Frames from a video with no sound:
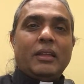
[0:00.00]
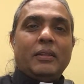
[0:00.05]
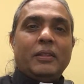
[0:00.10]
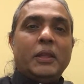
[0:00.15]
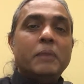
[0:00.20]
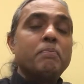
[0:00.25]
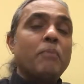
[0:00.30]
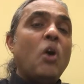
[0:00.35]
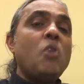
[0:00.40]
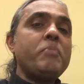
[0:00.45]
The
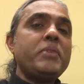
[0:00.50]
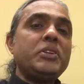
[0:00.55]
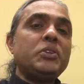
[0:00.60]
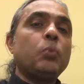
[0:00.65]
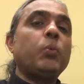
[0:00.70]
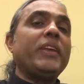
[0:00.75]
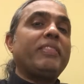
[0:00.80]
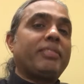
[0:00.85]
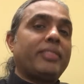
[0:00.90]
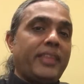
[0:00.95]
moment
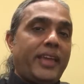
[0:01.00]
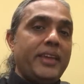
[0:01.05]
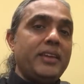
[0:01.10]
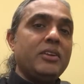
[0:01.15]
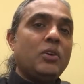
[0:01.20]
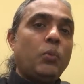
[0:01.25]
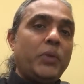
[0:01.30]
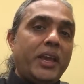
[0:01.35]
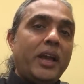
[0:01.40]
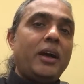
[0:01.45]
we
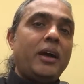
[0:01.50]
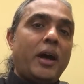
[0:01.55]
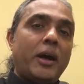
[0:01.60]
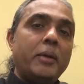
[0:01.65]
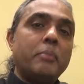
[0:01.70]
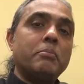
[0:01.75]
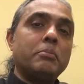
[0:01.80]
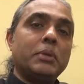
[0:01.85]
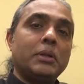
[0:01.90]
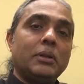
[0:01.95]
think we are
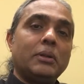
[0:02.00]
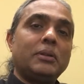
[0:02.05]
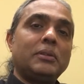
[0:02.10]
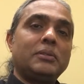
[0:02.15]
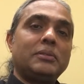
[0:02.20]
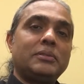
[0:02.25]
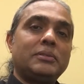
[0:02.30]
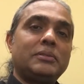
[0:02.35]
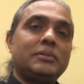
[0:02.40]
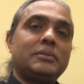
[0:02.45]

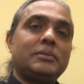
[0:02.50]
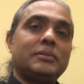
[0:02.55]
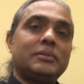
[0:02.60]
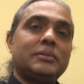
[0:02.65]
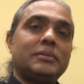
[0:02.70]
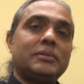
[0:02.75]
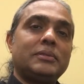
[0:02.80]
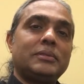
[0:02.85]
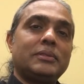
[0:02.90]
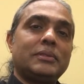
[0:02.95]
humble,
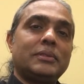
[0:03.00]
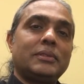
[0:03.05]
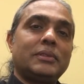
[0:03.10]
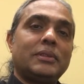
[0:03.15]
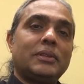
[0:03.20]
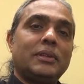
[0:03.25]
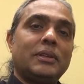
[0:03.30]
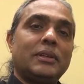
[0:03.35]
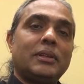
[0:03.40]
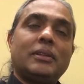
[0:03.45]

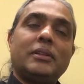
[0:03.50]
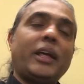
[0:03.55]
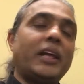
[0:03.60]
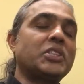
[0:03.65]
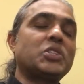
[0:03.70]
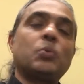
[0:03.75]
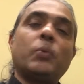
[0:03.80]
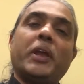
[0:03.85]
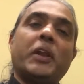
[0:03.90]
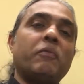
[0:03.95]

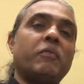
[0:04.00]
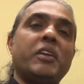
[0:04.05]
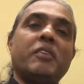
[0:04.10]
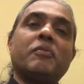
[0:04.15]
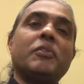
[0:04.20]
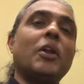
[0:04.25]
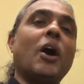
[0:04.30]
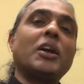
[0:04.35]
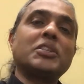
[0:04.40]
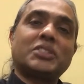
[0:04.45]
that's when we've
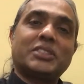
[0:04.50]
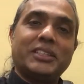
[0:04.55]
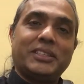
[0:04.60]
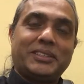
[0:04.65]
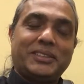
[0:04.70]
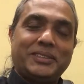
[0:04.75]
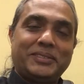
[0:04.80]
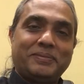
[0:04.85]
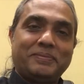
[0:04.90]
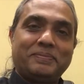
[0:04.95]
lost
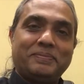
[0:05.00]
it.